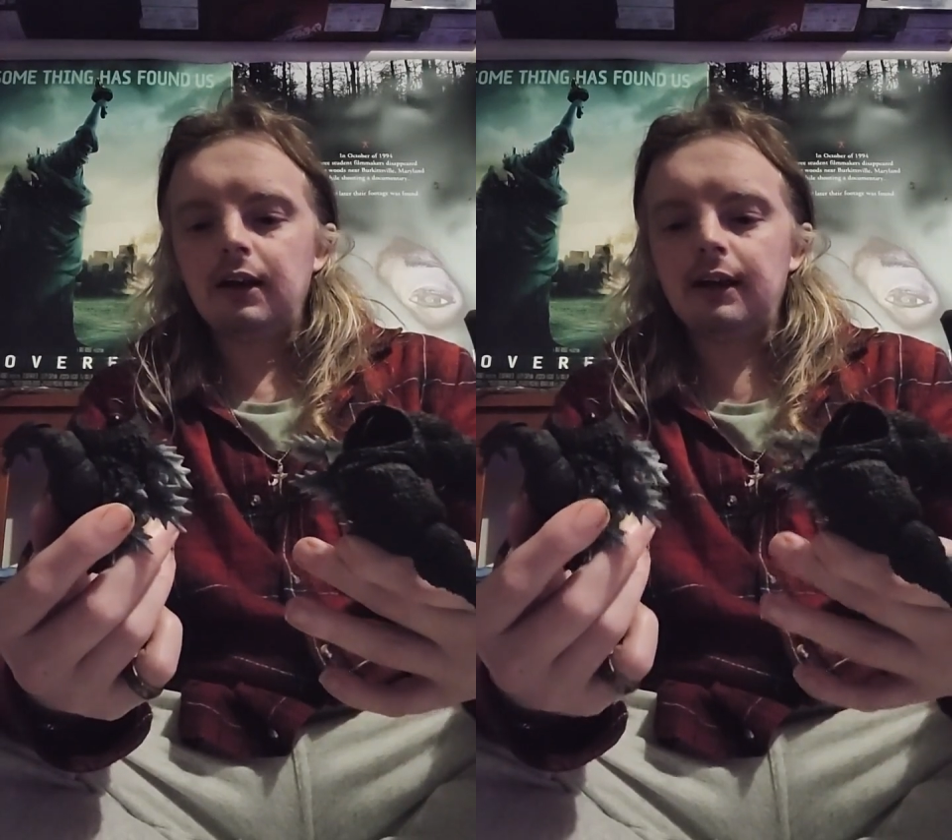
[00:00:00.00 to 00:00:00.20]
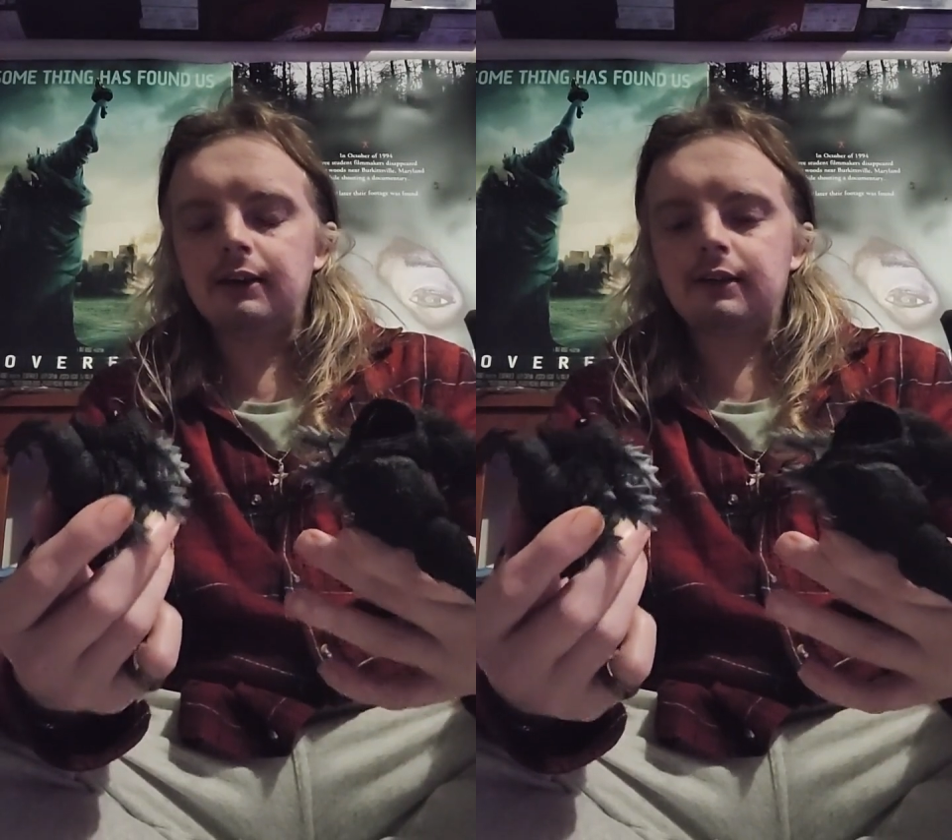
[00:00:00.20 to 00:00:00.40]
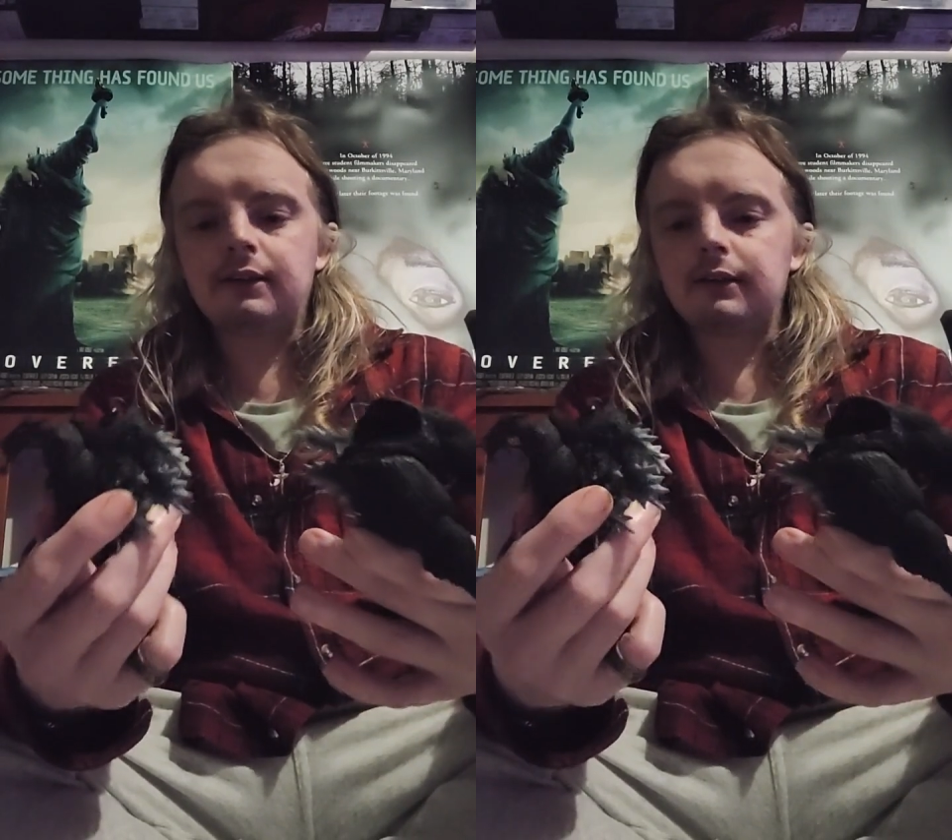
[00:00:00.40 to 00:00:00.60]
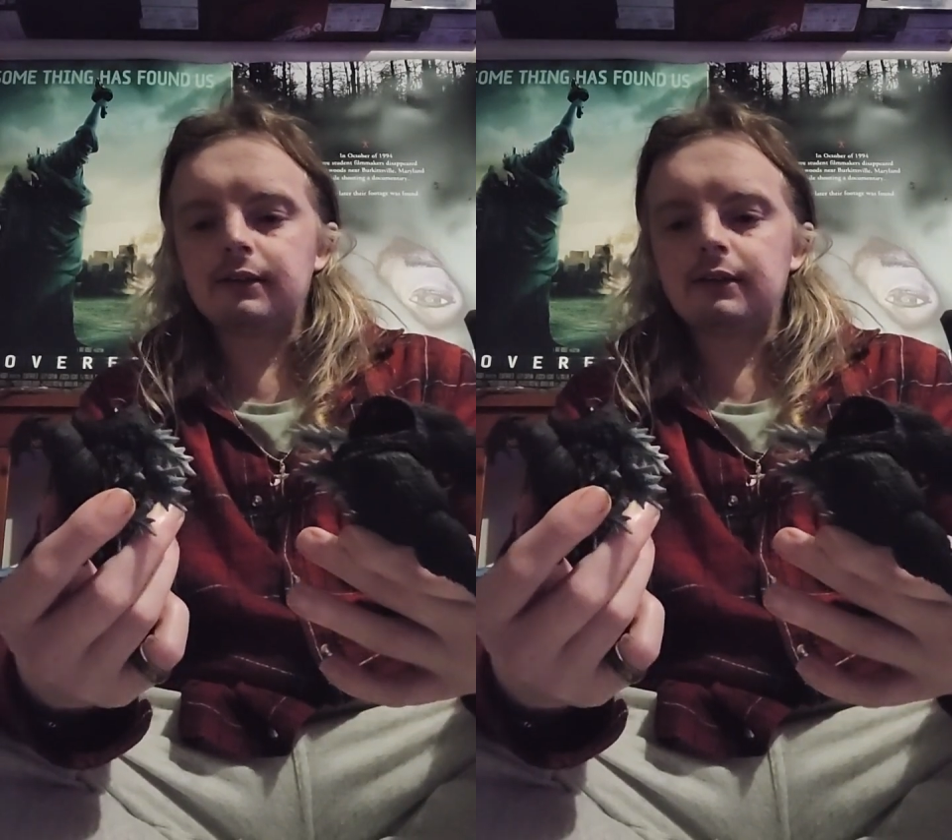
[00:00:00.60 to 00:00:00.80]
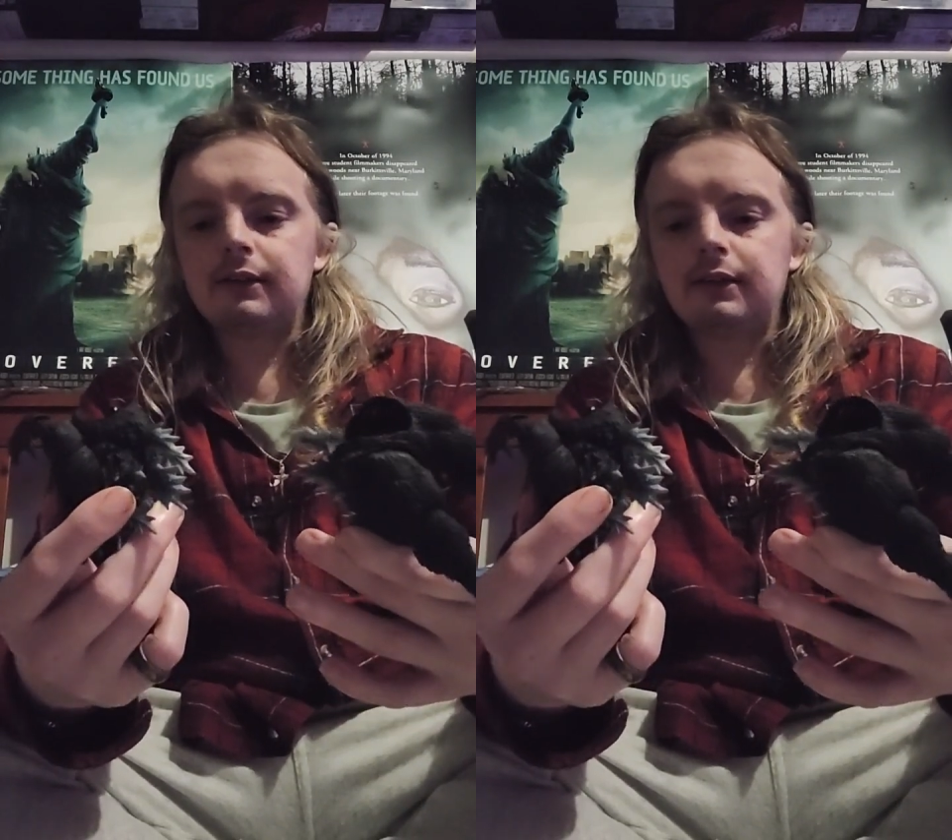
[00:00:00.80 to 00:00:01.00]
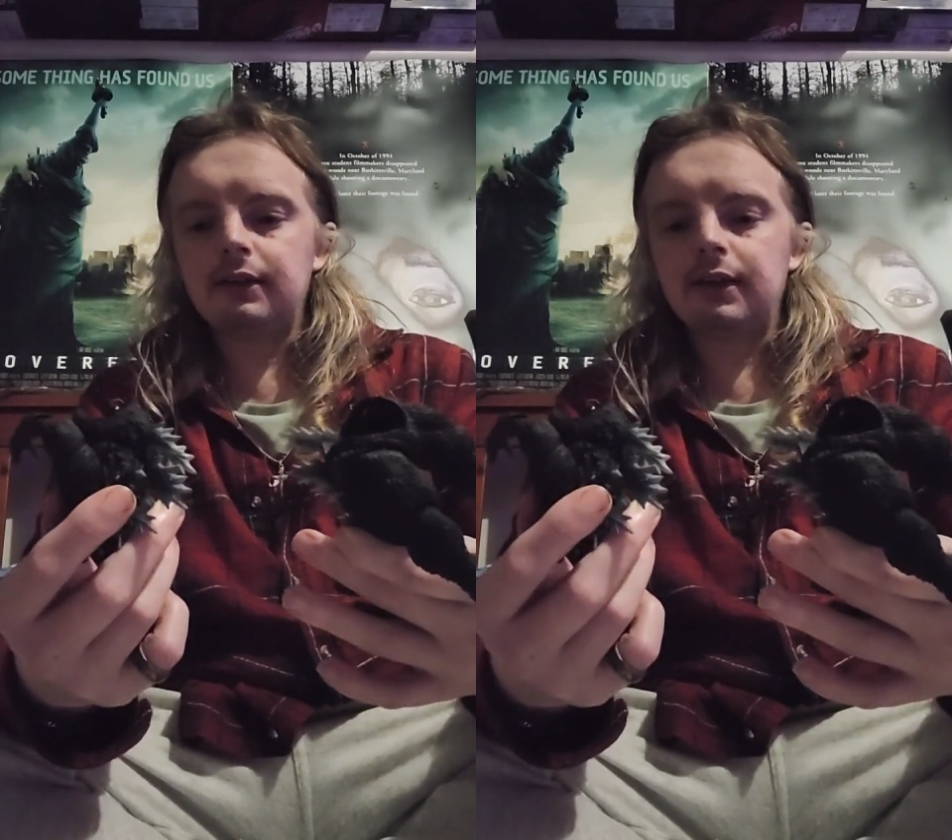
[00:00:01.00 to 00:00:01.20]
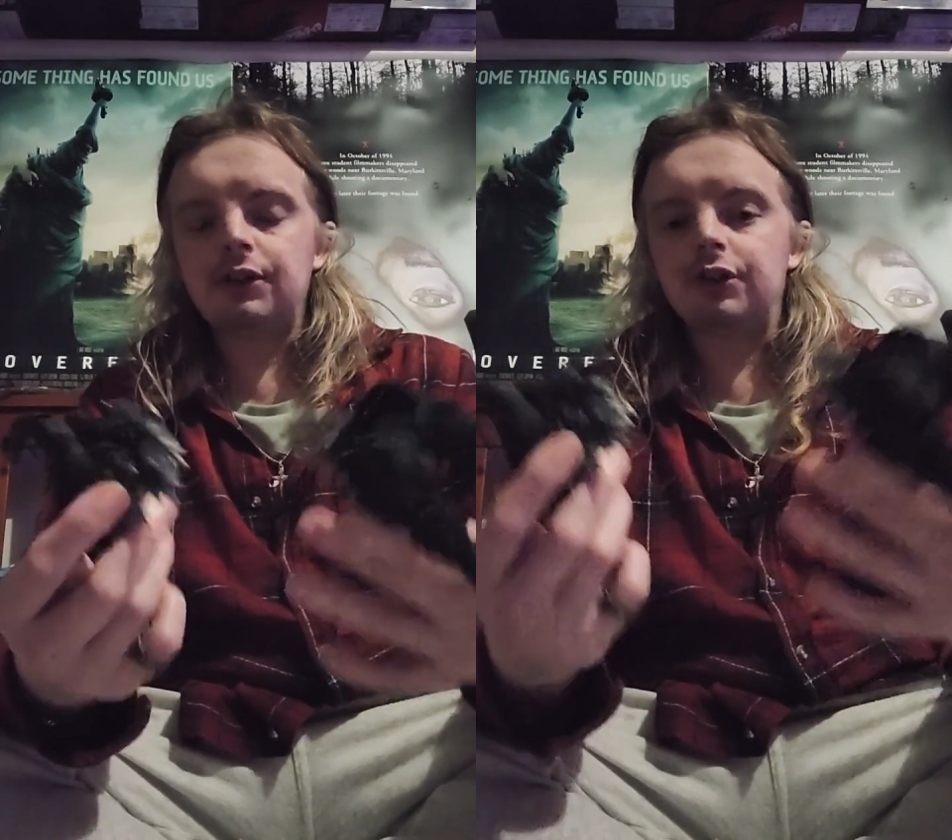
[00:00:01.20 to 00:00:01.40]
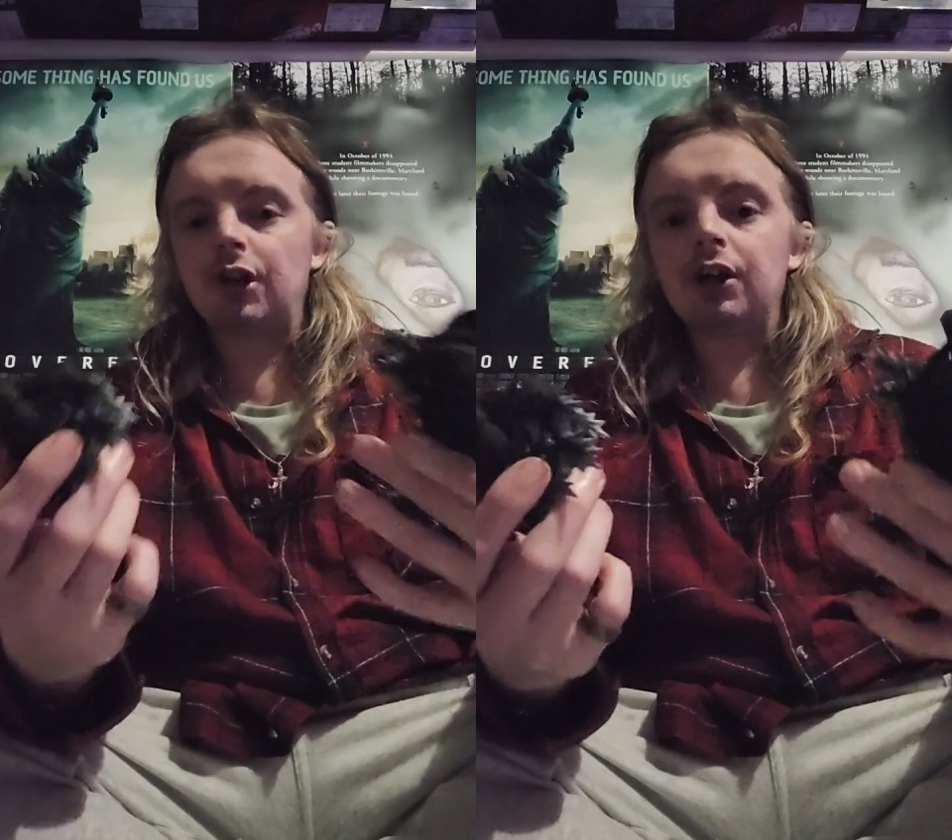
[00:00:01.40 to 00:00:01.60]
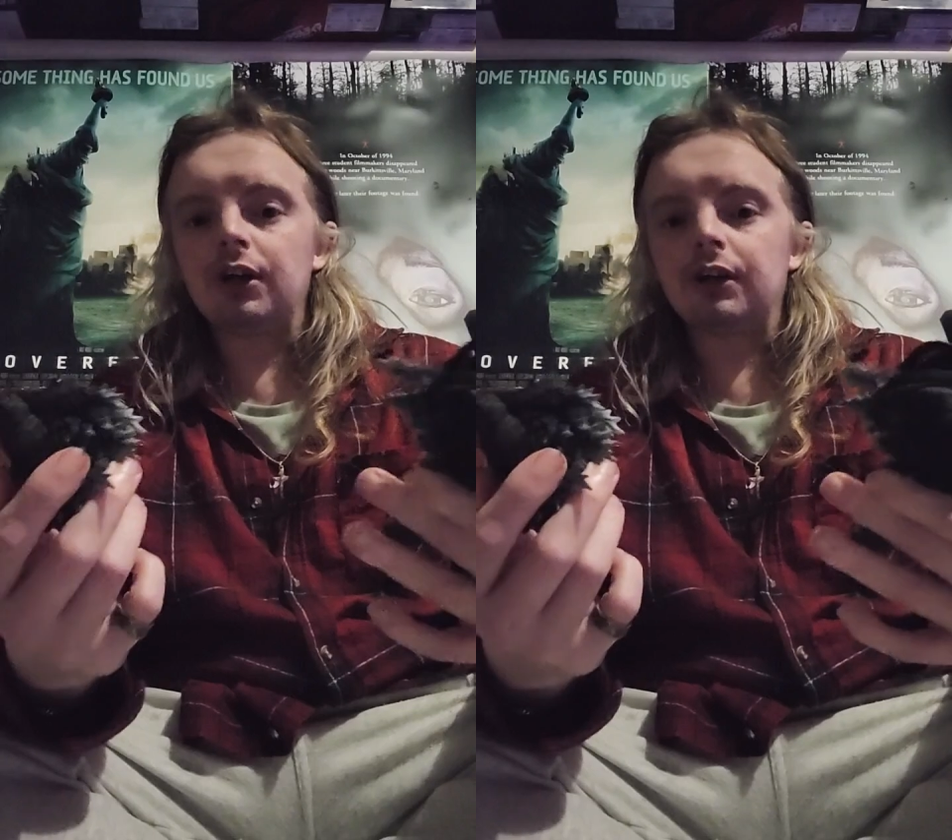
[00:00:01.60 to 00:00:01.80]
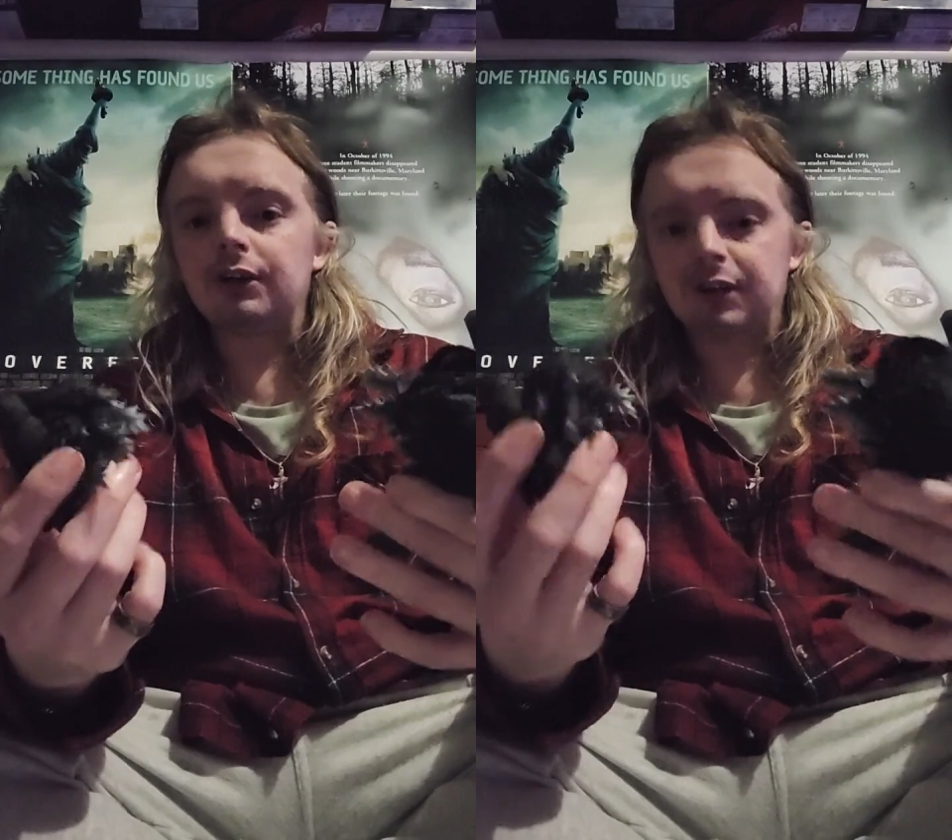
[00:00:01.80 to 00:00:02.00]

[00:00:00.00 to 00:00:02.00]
it's a joke